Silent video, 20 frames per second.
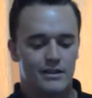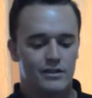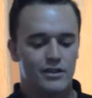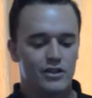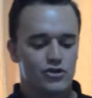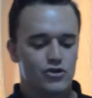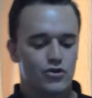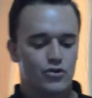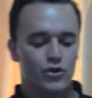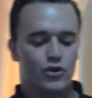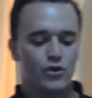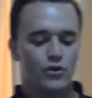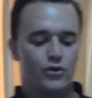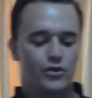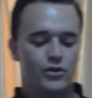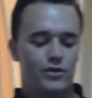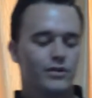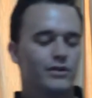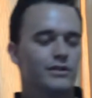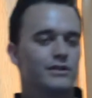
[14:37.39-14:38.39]
the
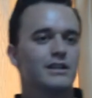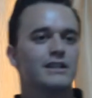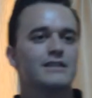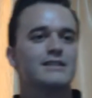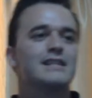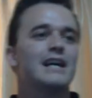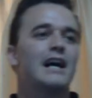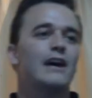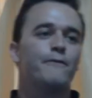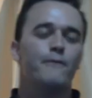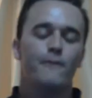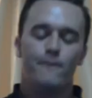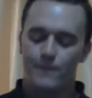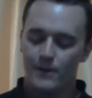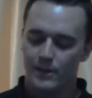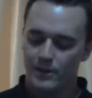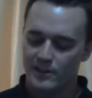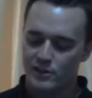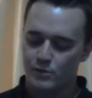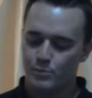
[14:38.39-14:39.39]
truth does not
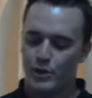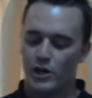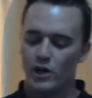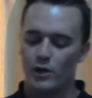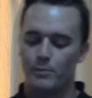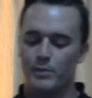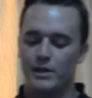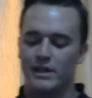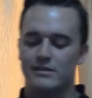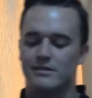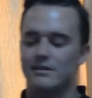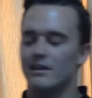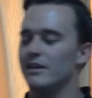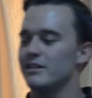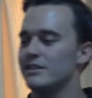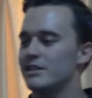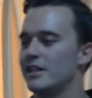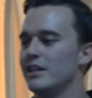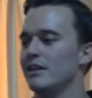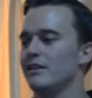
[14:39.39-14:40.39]
fulfill its purpose
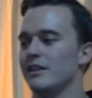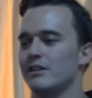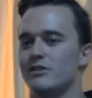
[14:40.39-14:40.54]
until